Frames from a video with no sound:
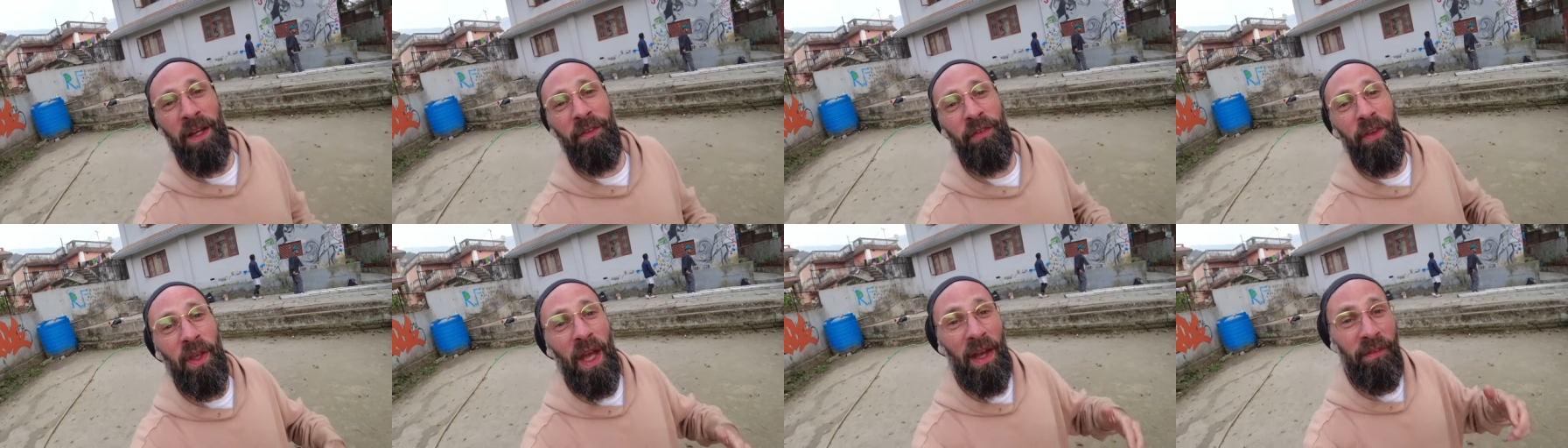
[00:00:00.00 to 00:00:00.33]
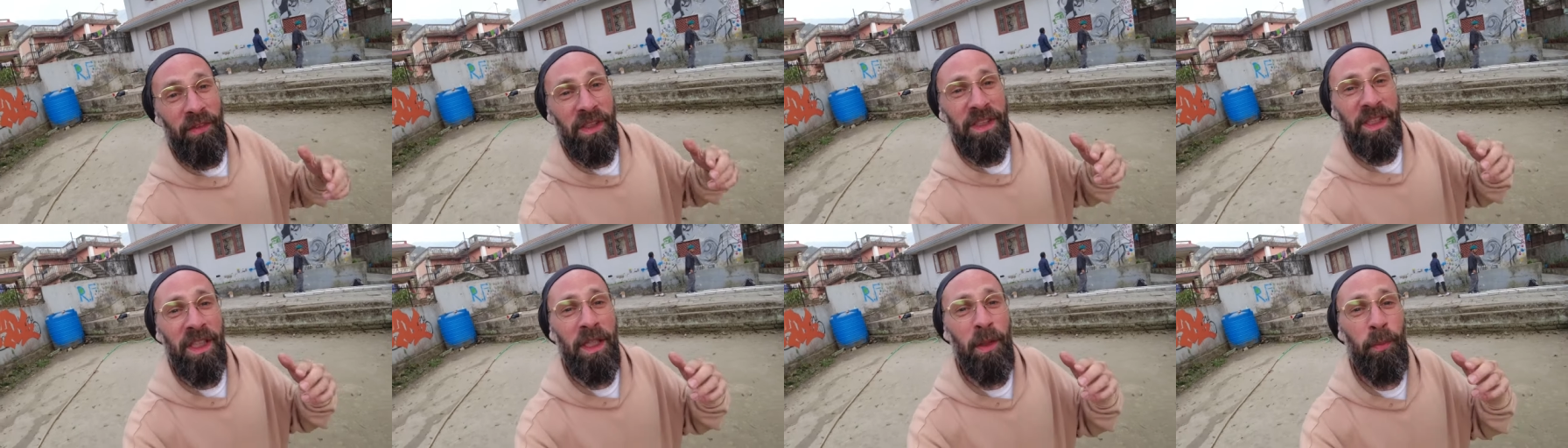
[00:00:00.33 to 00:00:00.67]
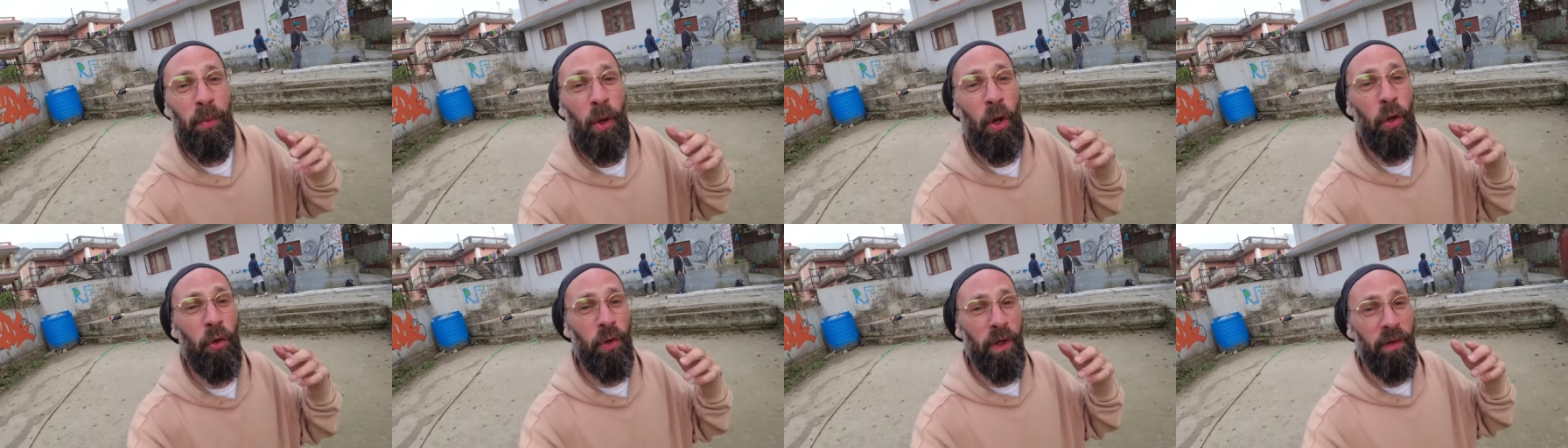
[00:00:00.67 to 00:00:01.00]
If you haven't seen the
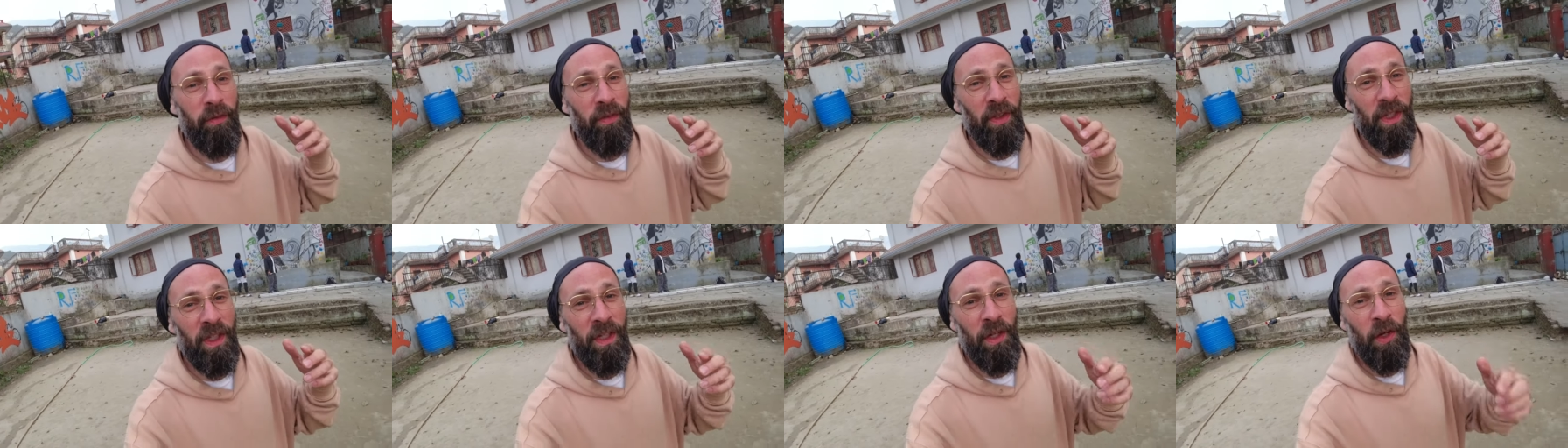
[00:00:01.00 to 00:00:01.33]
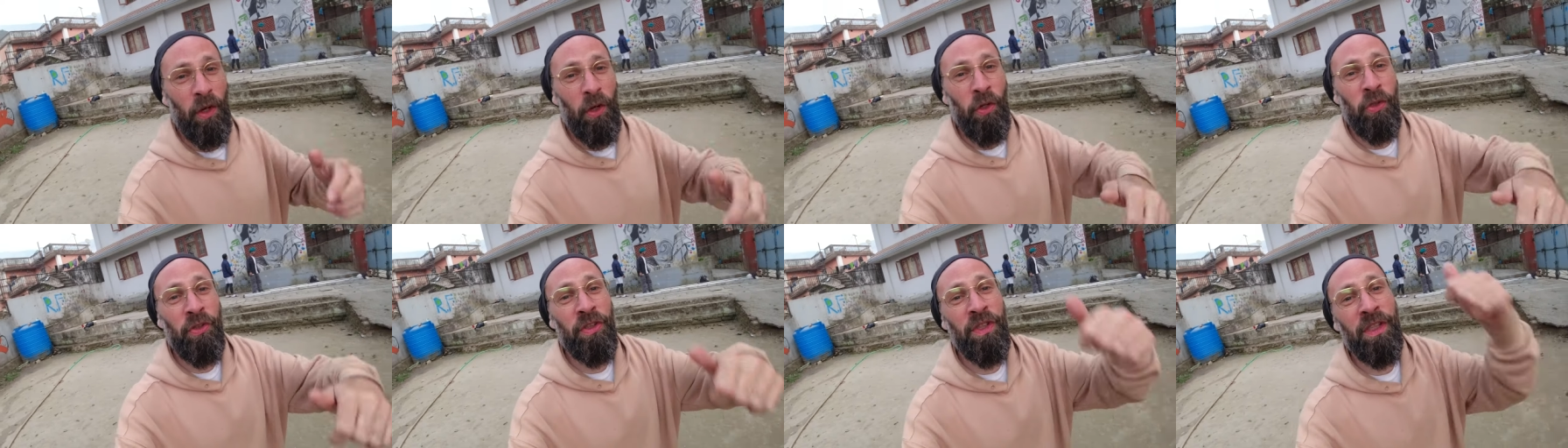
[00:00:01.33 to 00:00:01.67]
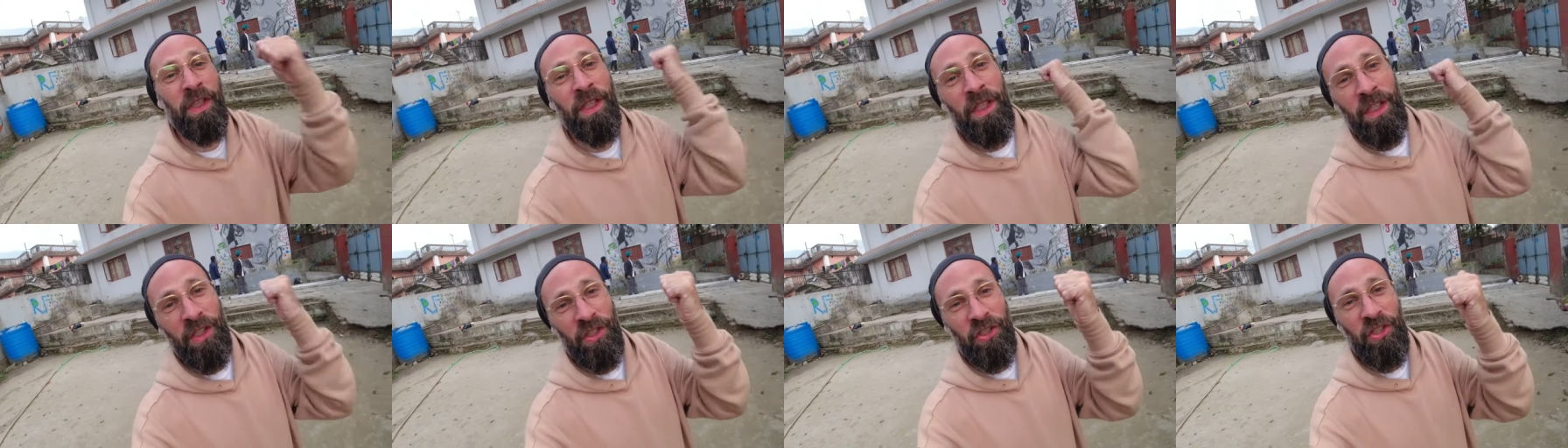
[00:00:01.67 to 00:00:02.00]
Pokhara videos,
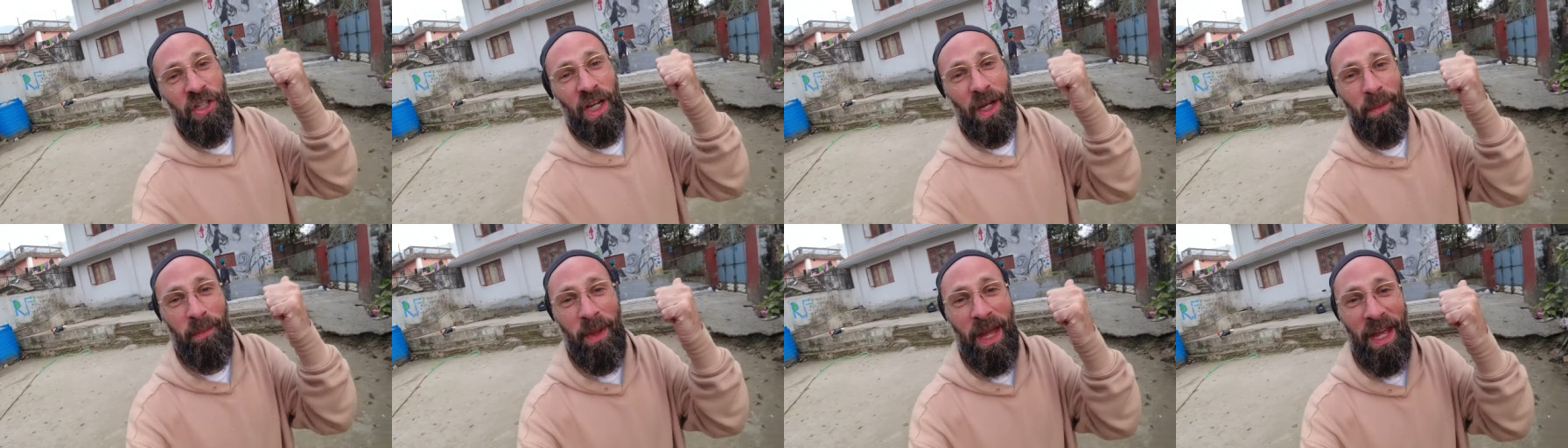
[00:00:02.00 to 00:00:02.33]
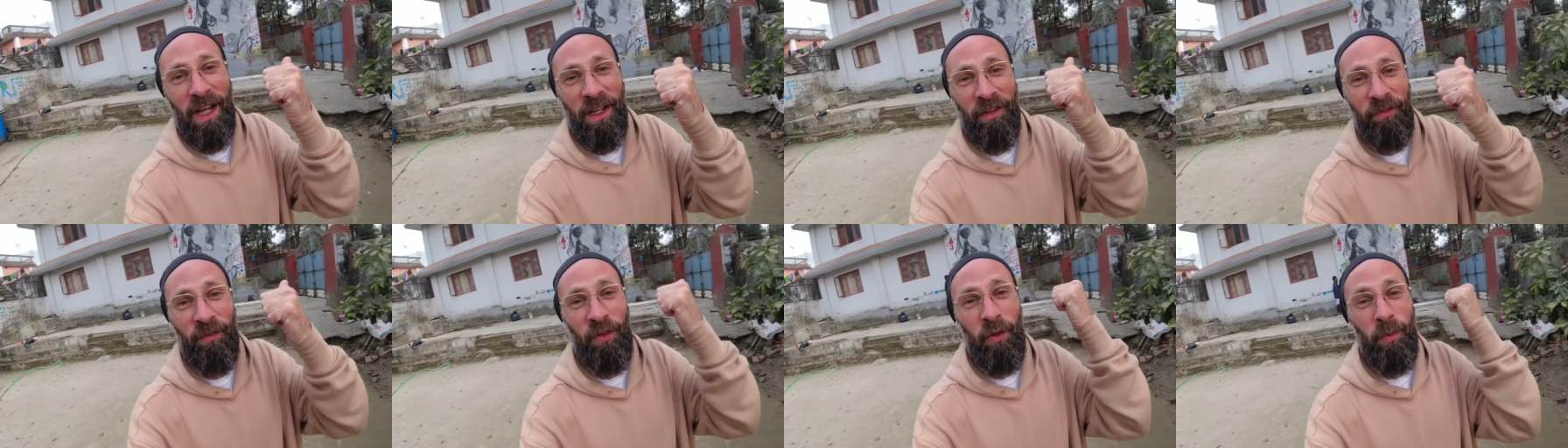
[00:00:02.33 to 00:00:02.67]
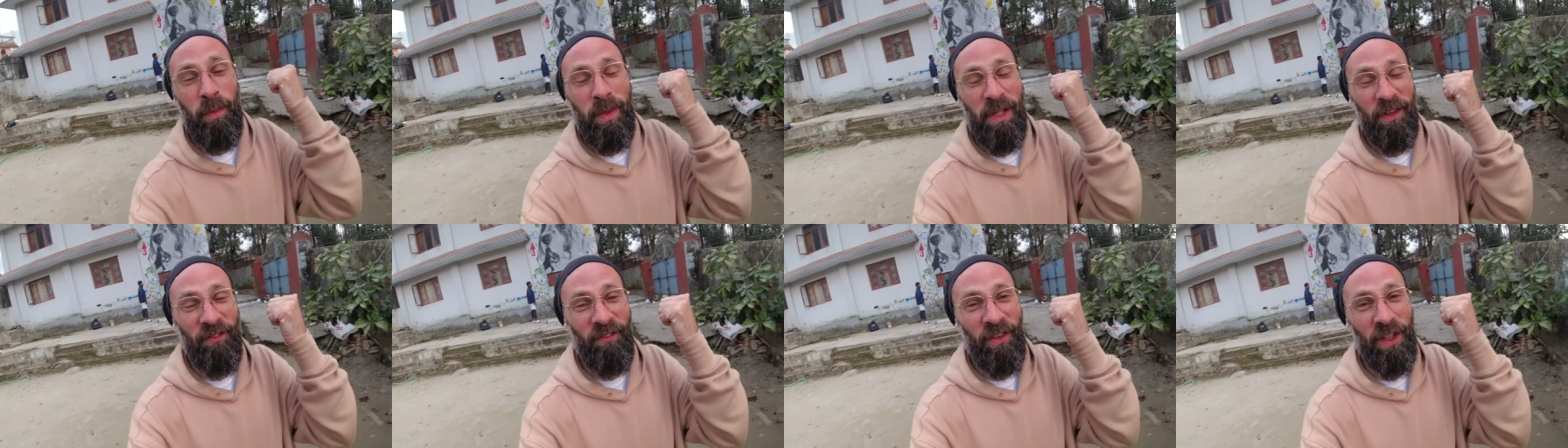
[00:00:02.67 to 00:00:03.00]
check back a few
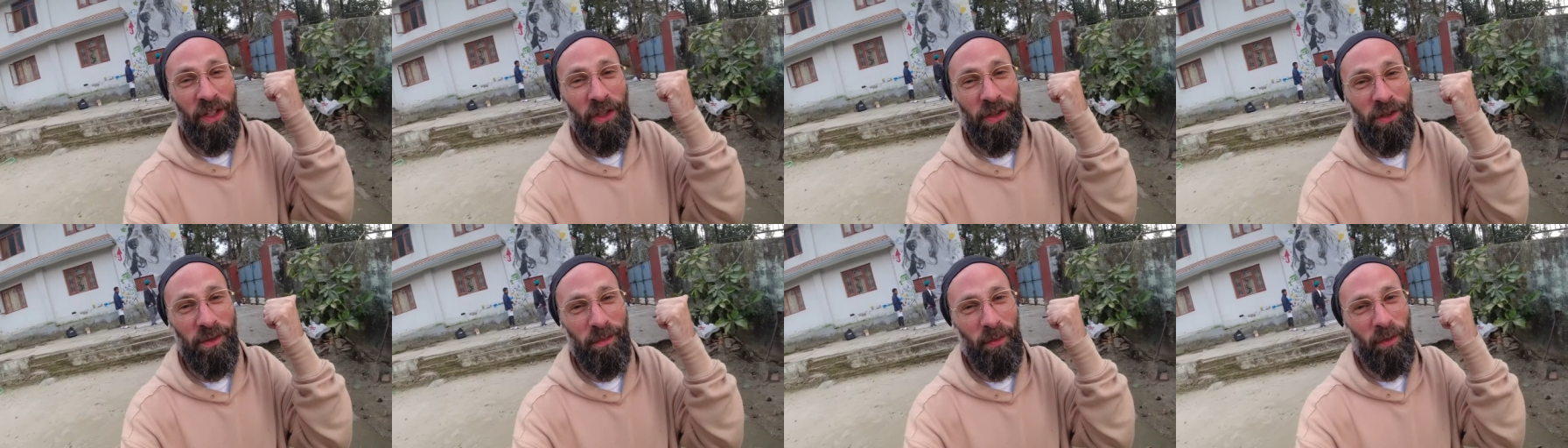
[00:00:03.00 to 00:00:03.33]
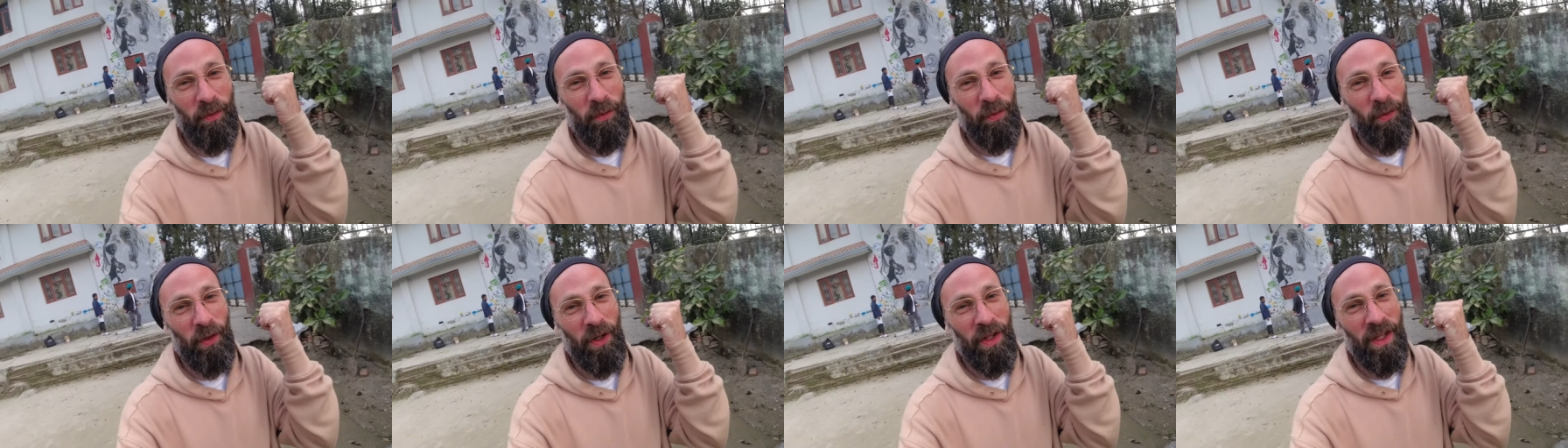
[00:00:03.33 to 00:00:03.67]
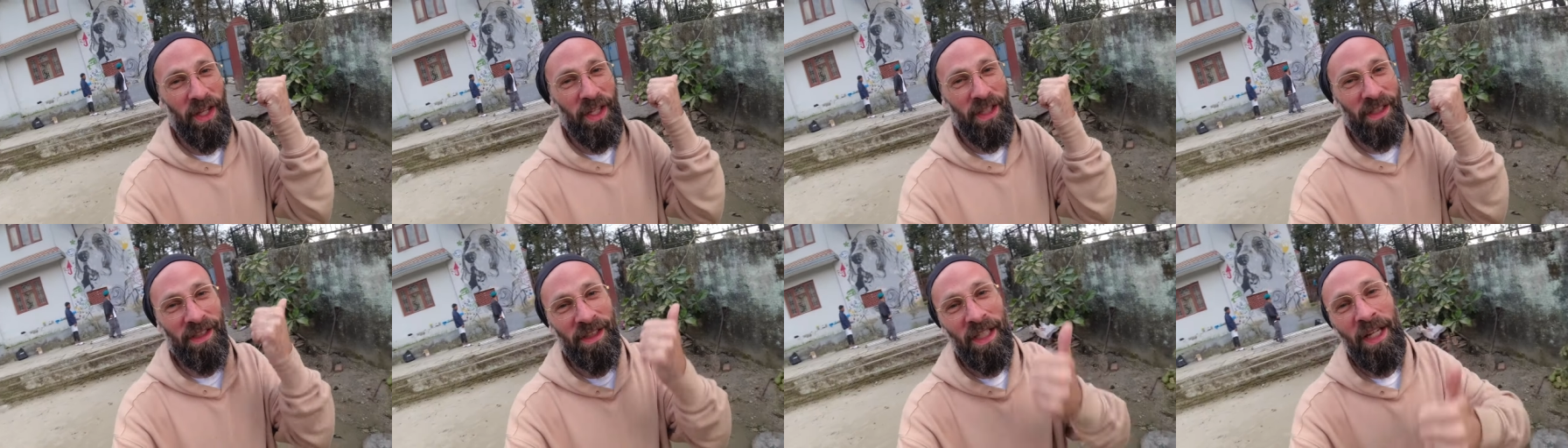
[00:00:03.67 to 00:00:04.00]
videos before
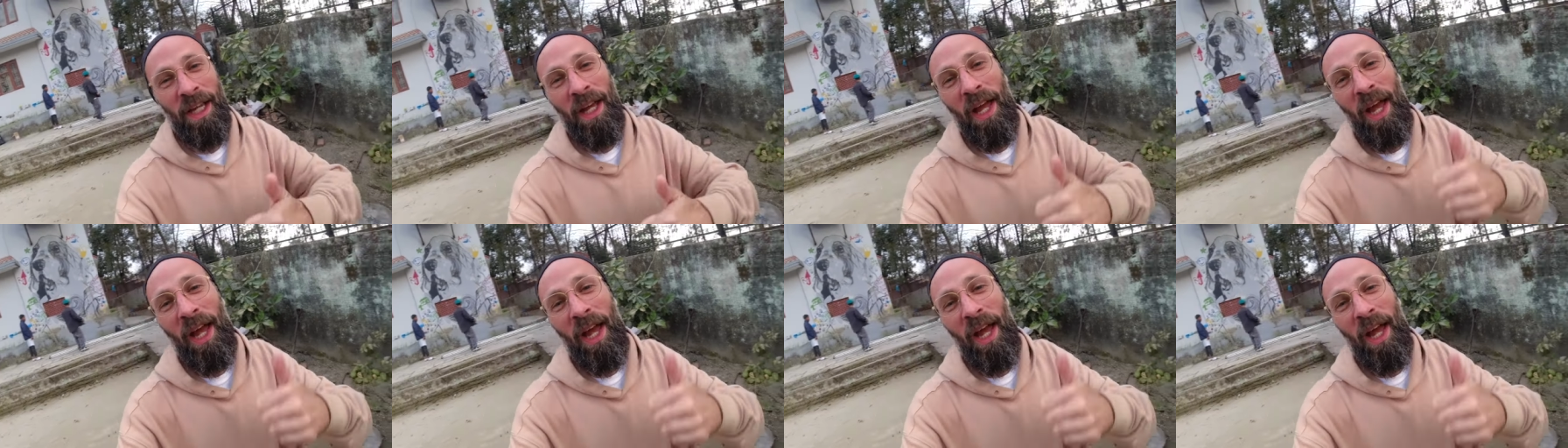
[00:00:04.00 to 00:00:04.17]
this.